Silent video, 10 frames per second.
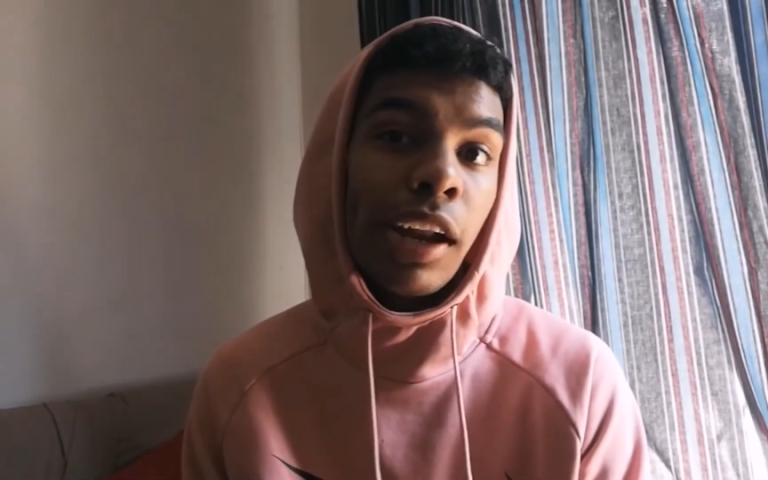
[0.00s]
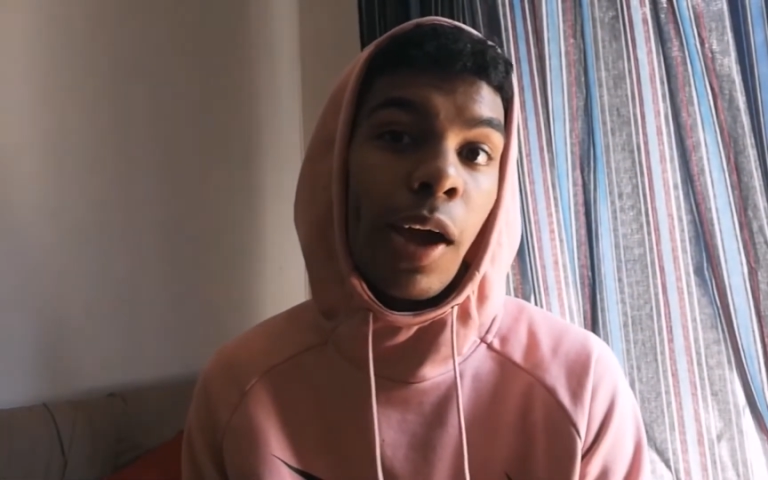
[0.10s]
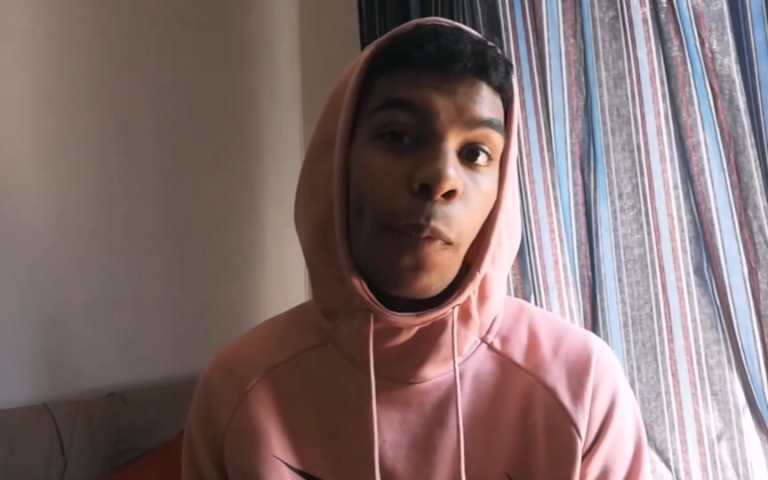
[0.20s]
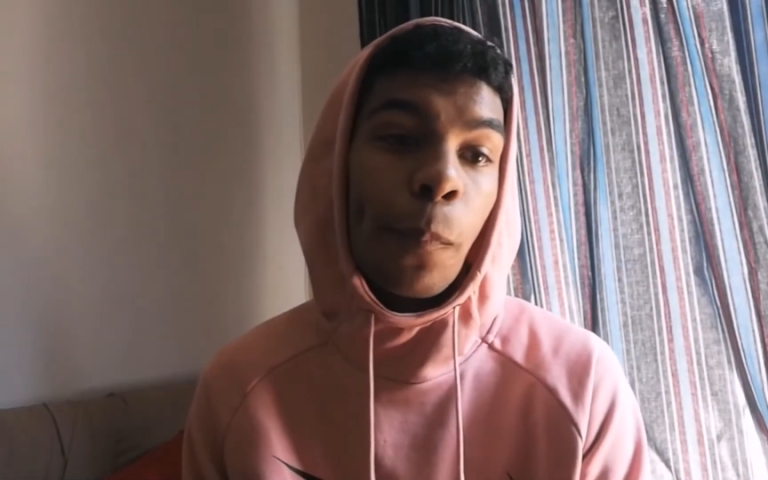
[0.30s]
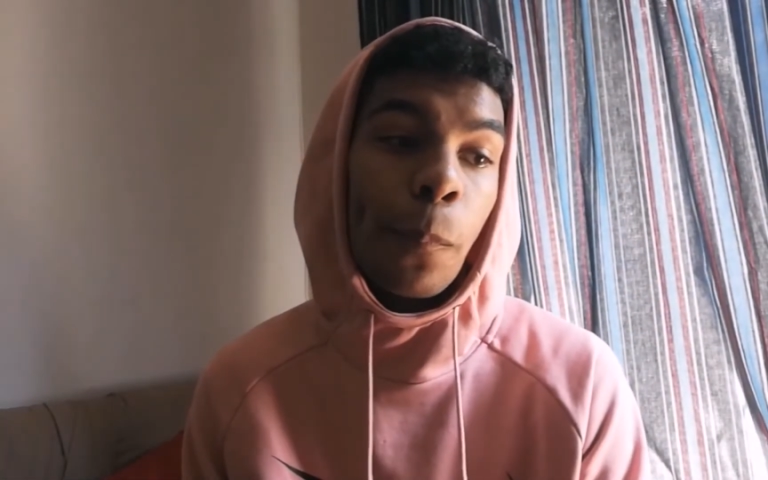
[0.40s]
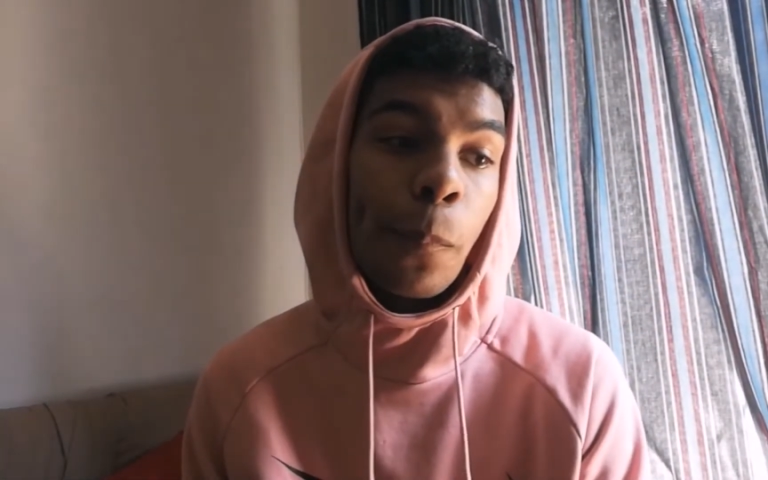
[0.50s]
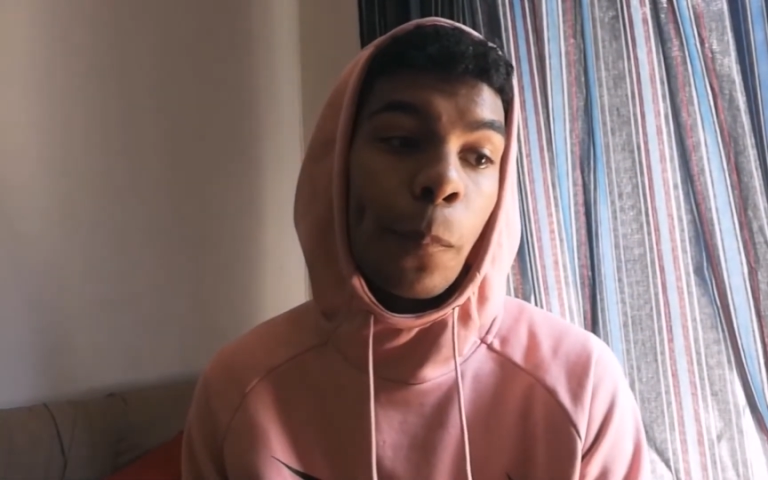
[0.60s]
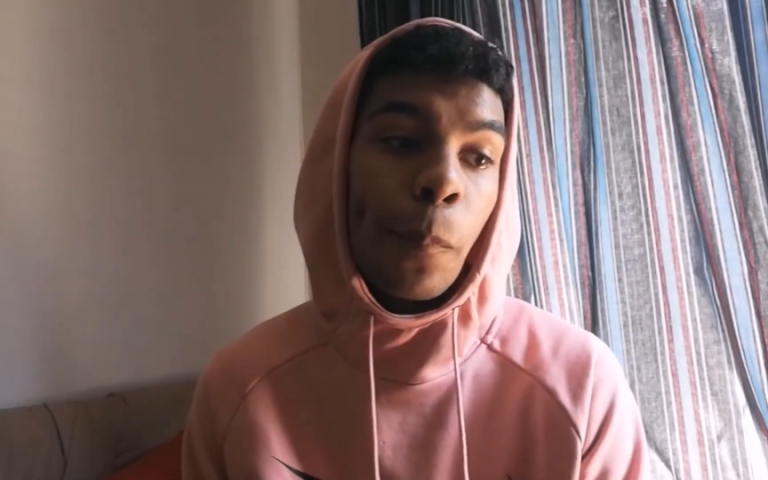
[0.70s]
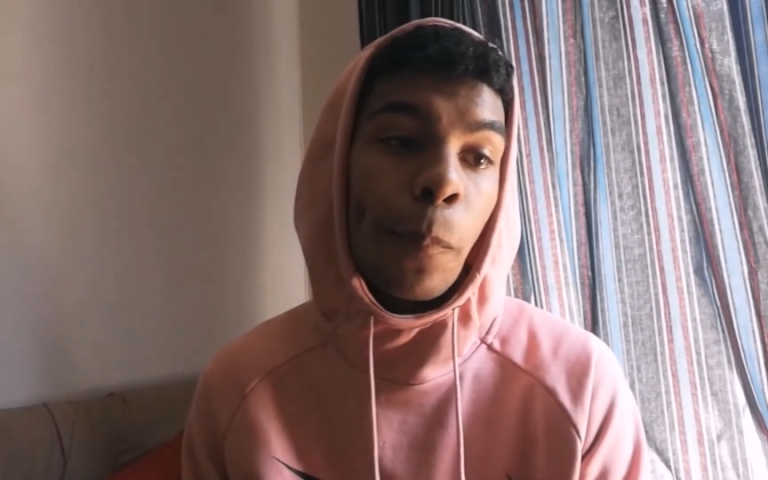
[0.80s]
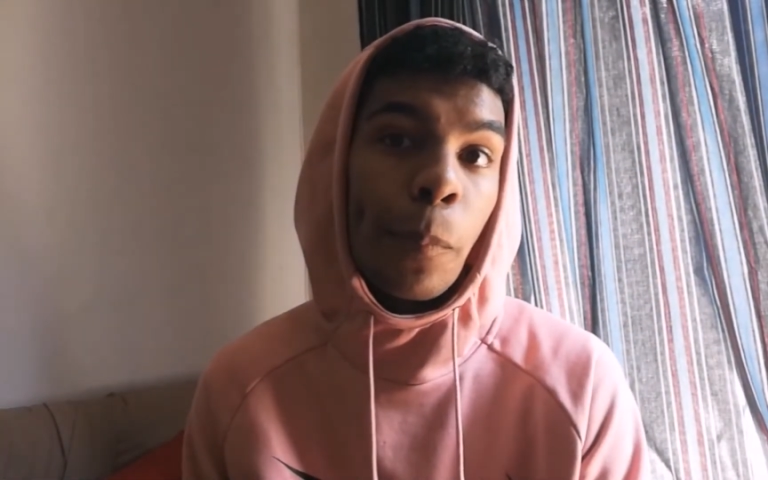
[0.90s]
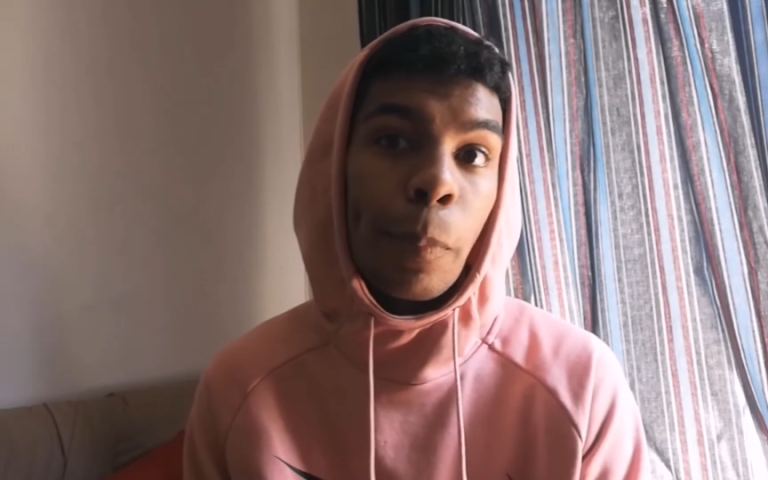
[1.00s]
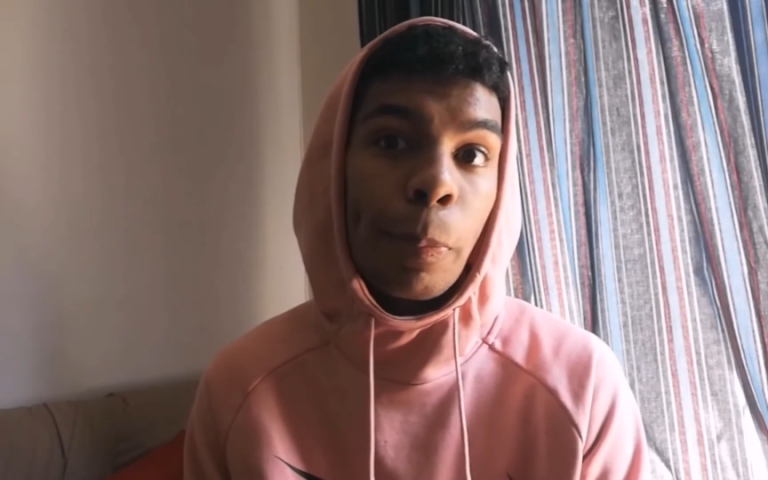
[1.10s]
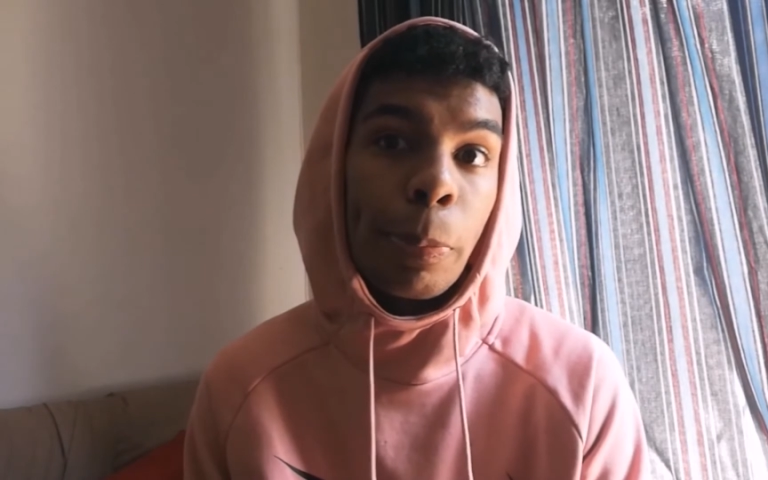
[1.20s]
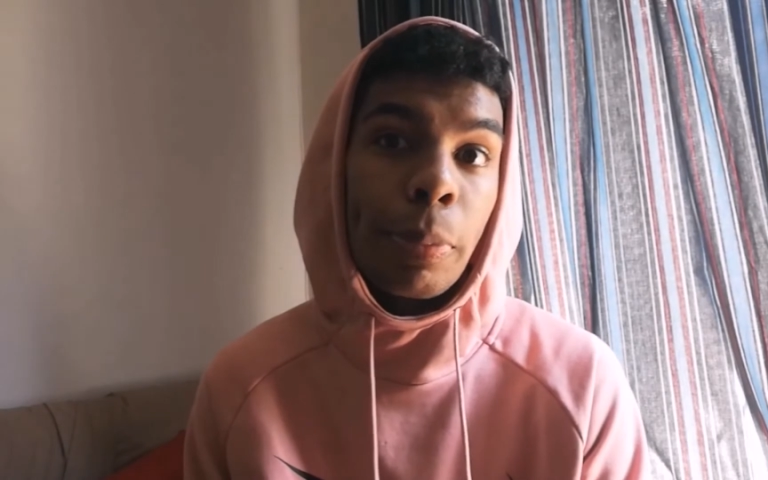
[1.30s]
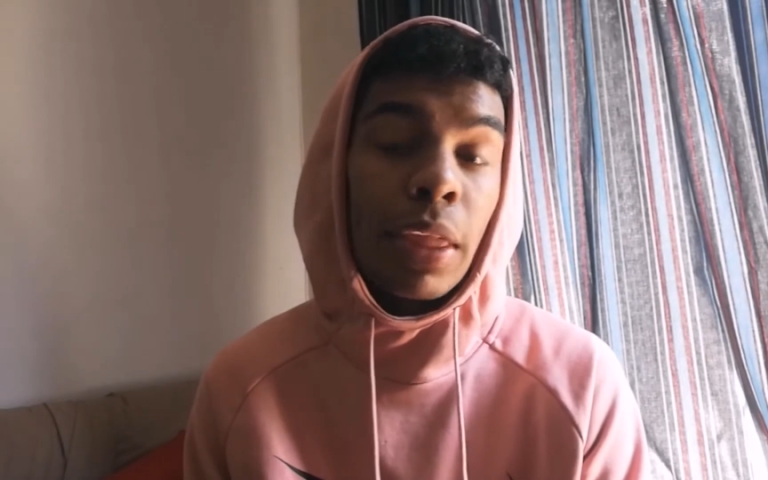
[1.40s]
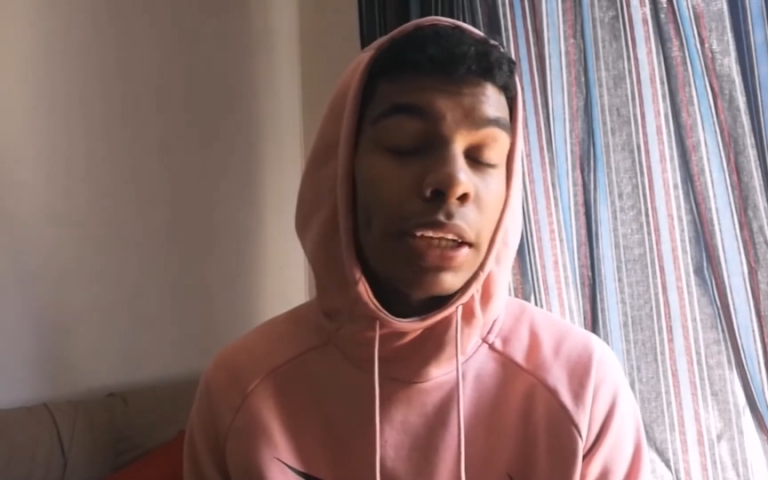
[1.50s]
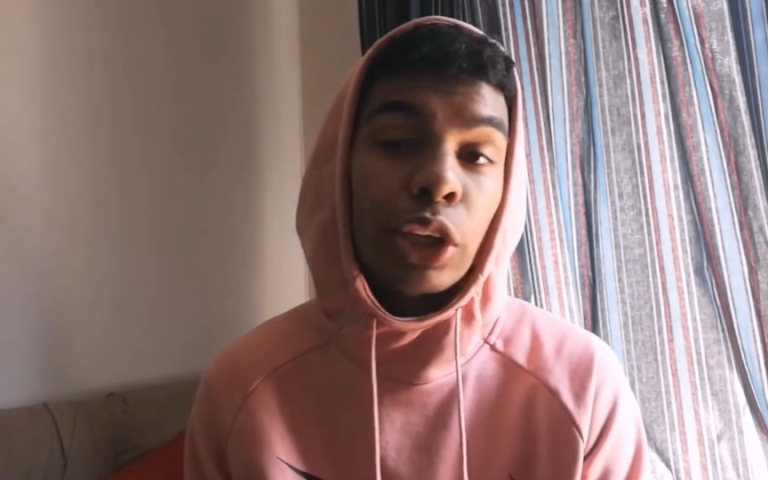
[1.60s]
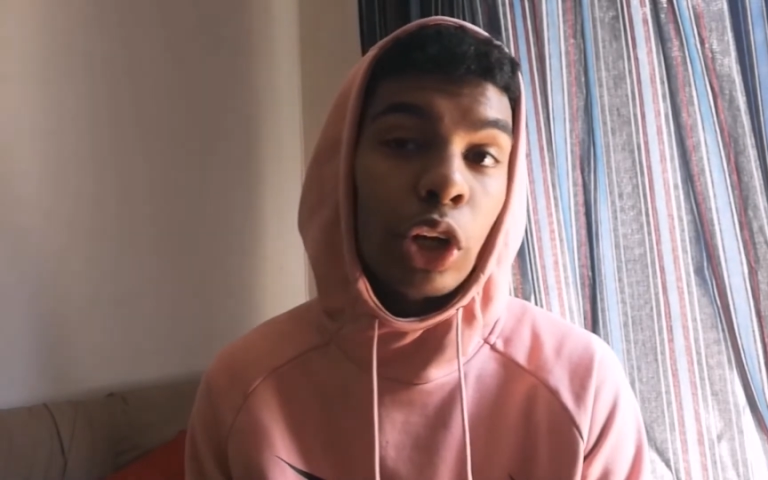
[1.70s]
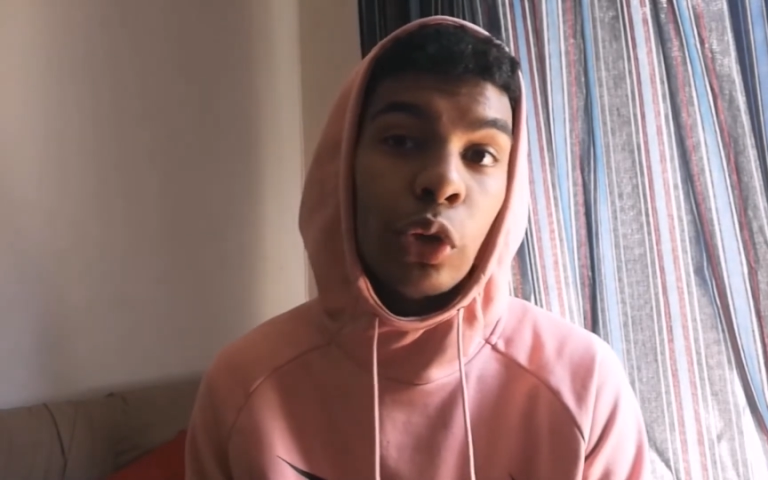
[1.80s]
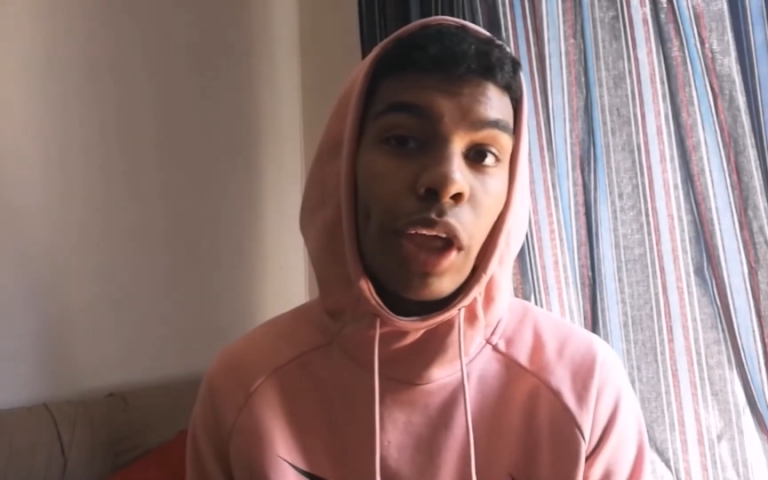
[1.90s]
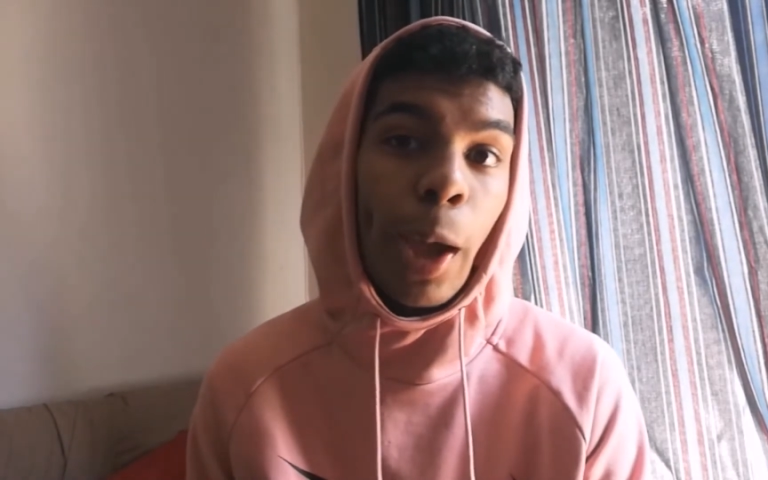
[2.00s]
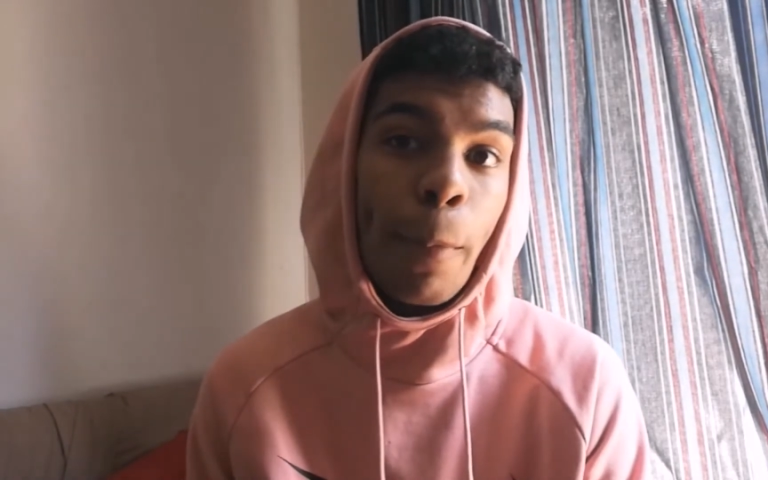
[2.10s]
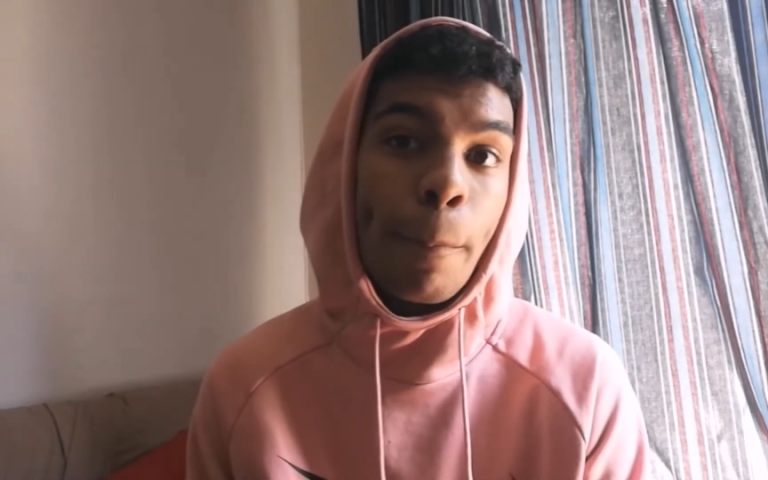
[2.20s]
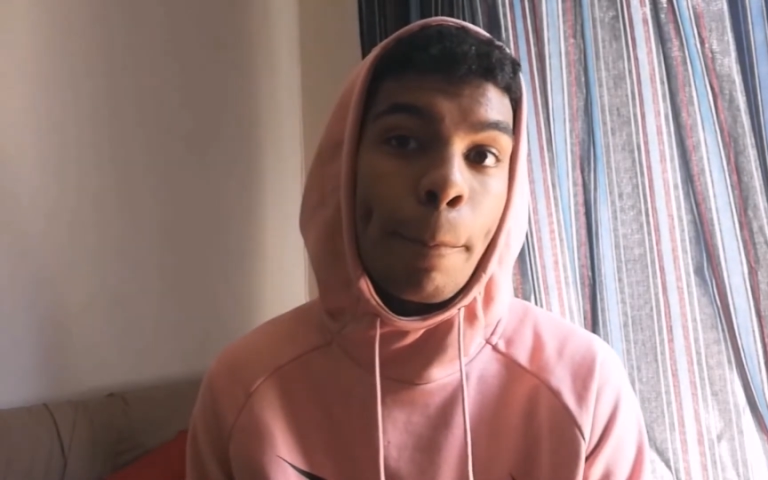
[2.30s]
now. Let's not do that.